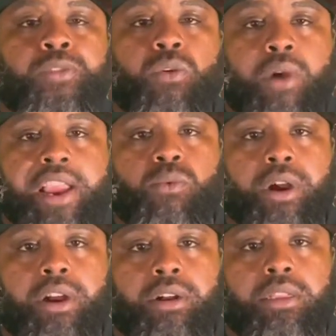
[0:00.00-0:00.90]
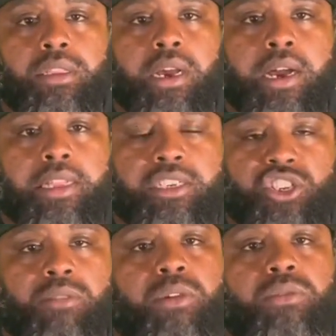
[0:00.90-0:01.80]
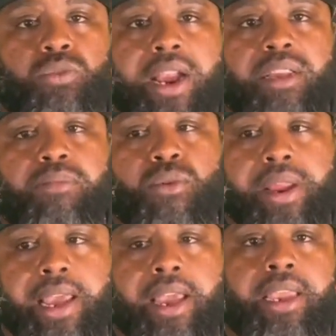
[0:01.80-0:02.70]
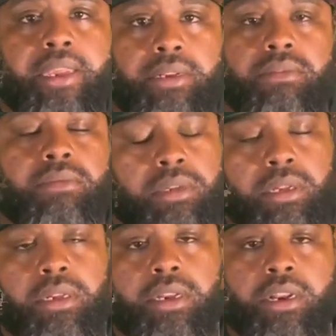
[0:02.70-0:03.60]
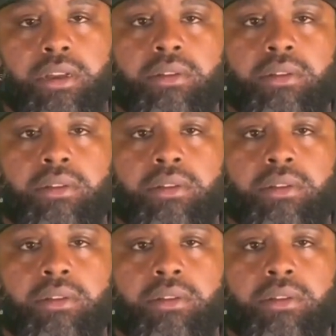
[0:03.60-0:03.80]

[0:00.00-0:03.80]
right where the gentleman was riding point at, and, you know,